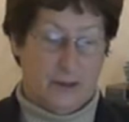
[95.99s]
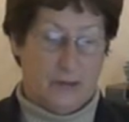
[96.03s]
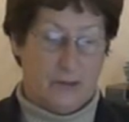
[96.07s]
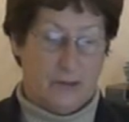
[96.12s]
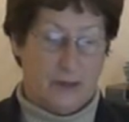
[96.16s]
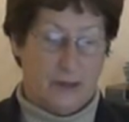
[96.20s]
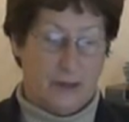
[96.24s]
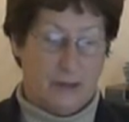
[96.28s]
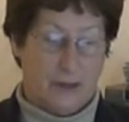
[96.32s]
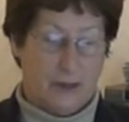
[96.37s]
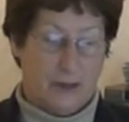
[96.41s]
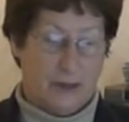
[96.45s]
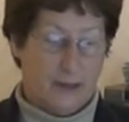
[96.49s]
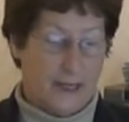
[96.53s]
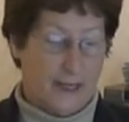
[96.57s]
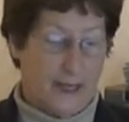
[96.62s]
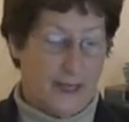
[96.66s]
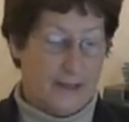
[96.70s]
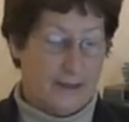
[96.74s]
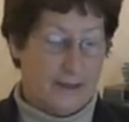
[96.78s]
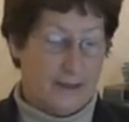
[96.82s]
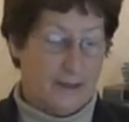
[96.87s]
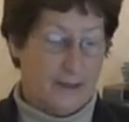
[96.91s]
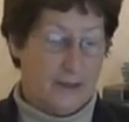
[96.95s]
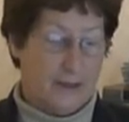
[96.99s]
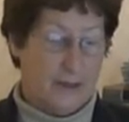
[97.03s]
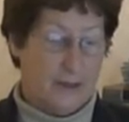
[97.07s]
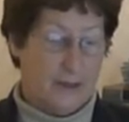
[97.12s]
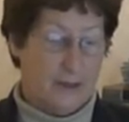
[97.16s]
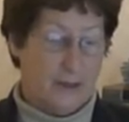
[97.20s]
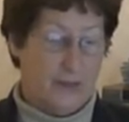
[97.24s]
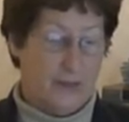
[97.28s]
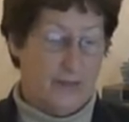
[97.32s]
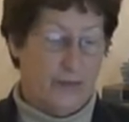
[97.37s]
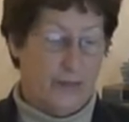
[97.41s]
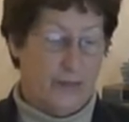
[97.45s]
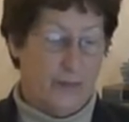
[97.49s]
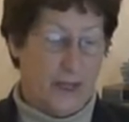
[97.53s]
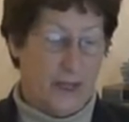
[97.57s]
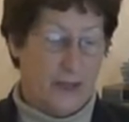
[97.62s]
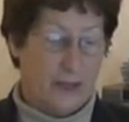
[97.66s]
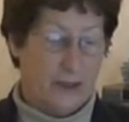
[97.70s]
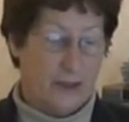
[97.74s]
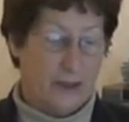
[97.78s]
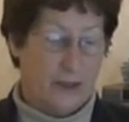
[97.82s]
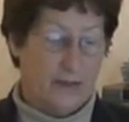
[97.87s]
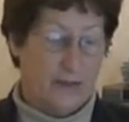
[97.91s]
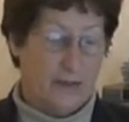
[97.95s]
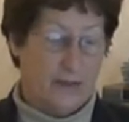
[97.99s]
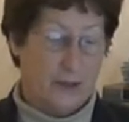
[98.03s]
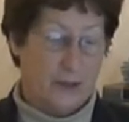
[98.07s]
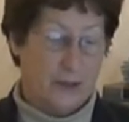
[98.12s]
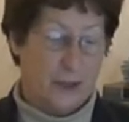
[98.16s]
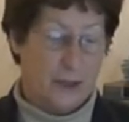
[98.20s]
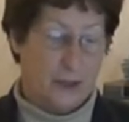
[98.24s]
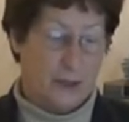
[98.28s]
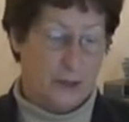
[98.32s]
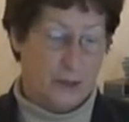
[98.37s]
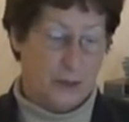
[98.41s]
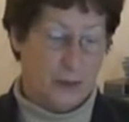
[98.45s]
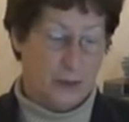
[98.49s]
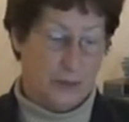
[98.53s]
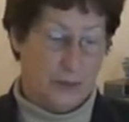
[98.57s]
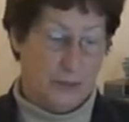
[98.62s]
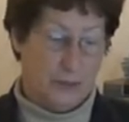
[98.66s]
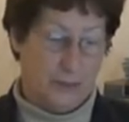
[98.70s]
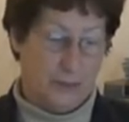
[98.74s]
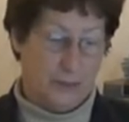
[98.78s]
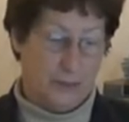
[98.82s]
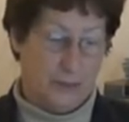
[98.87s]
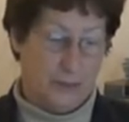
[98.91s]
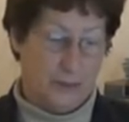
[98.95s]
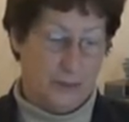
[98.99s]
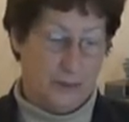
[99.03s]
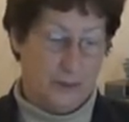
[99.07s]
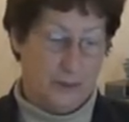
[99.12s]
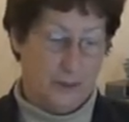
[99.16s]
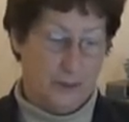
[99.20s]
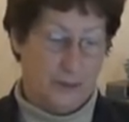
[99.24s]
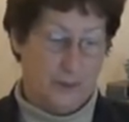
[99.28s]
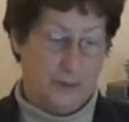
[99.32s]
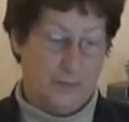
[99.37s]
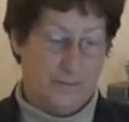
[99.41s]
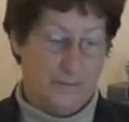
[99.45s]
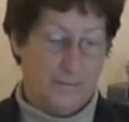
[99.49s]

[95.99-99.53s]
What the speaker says: Restrict access to information for security purposes.